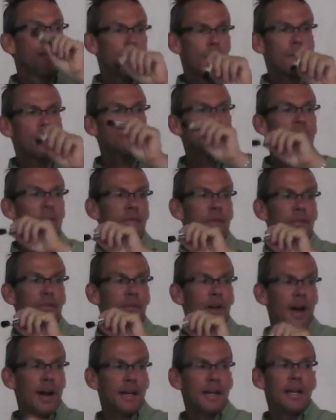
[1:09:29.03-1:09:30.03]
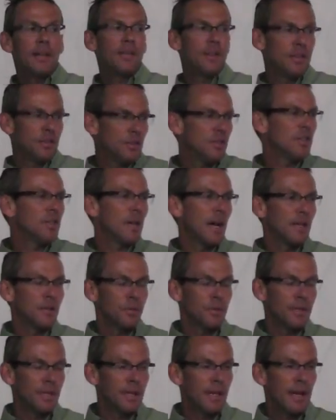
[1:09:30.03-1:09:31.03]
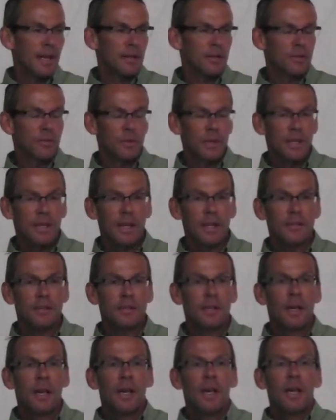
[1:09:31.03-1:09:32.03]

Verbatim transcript: Thursday for Friday, and then usually you guys will eat out on weekends.